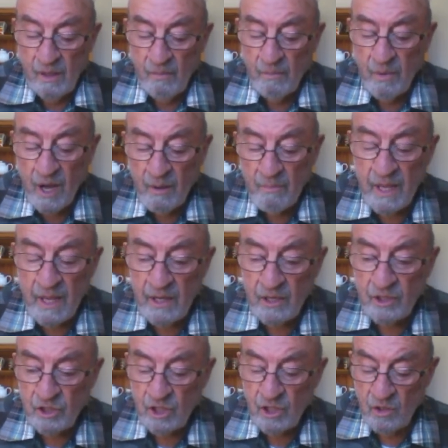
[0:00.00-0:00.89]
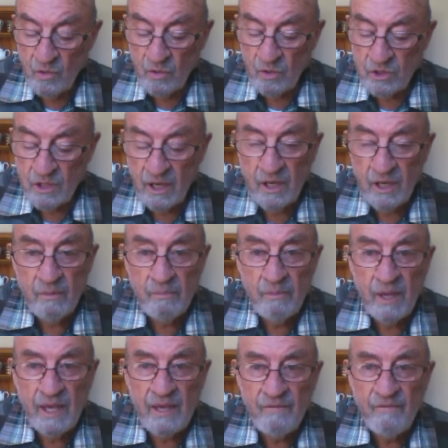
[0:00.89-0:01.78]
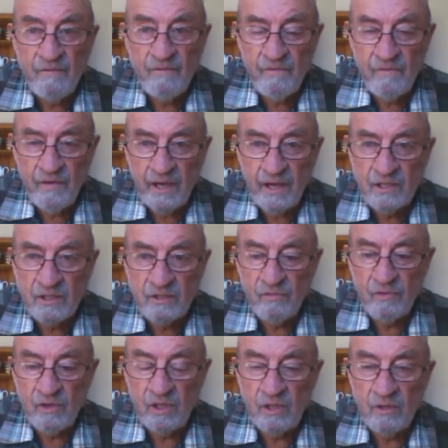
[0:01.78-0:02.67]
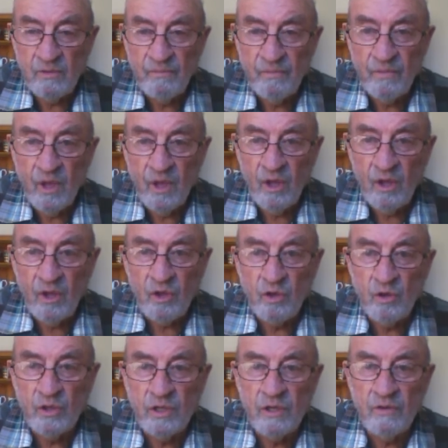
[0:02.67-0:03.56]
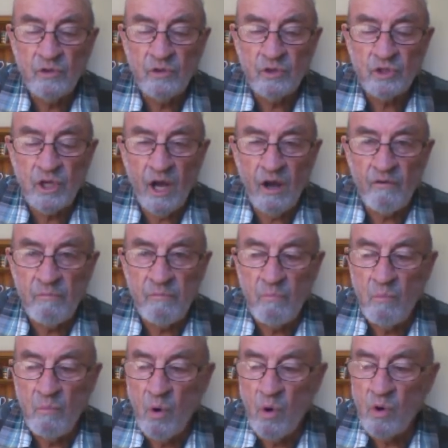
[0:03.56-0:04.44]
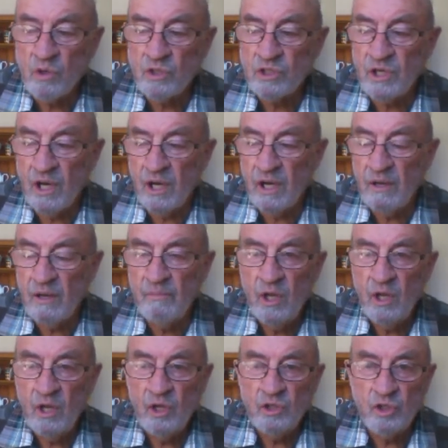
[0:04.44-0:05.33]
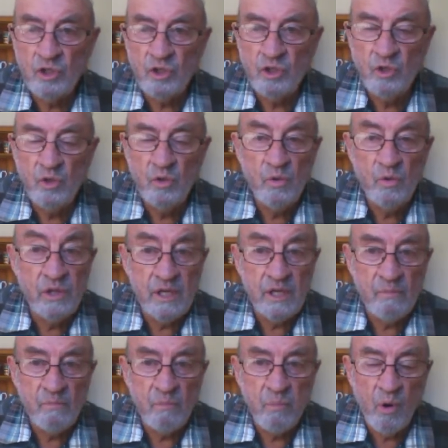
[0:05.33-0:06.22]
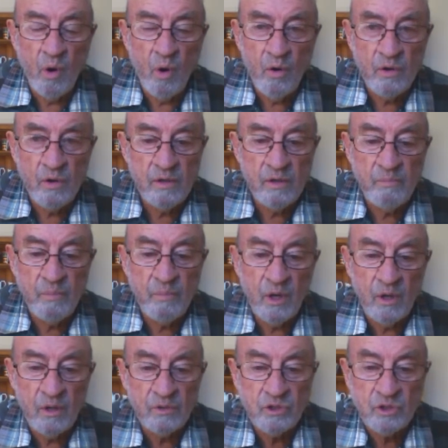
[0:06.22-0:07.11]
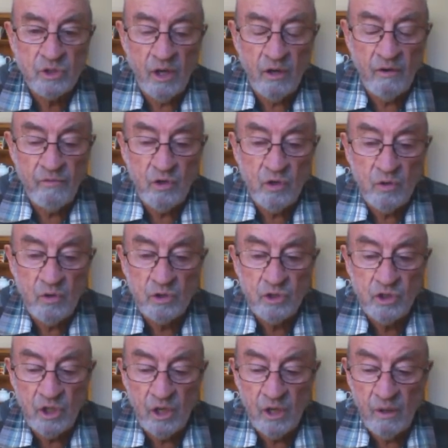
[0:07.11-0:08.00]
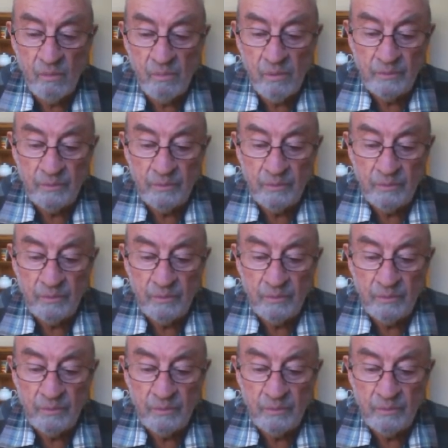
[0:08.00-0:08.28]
By managing your time effectively, you give yourself more time to do the important parts of your job.